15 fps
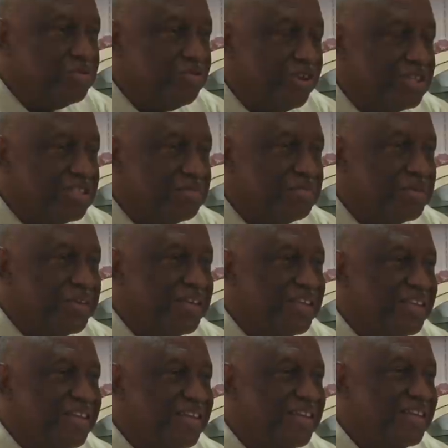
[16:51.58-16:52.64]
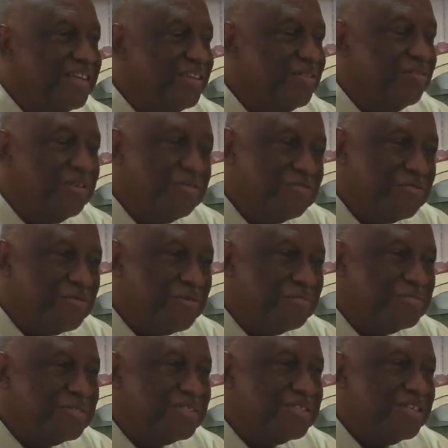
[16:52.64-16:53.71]
would dress up in the
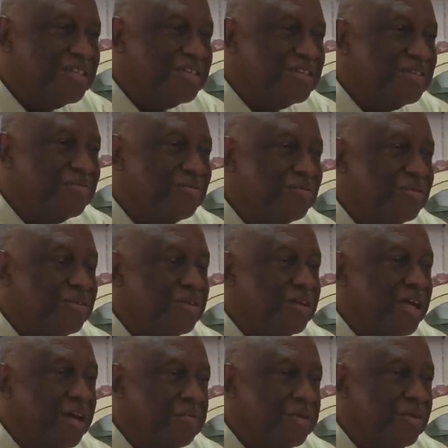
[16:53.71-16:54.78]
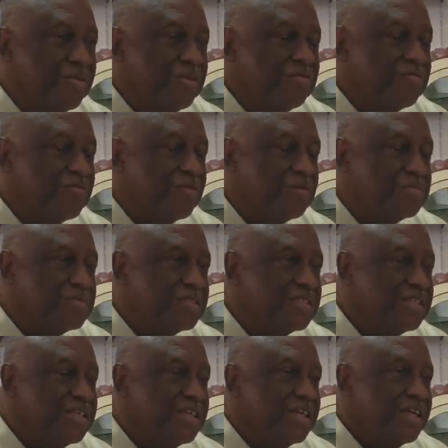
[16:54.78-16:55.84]
uniforms, their old army uniforms,
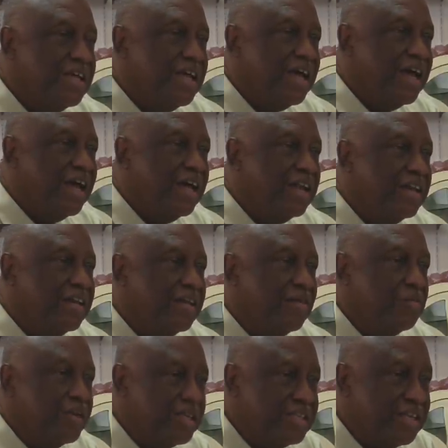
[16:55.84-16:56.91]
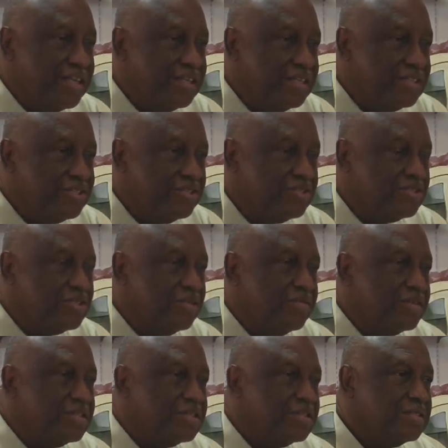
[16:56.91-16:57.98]
and would attend the church
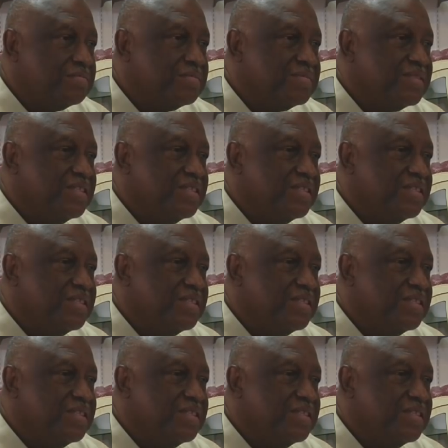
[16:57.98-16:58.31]
service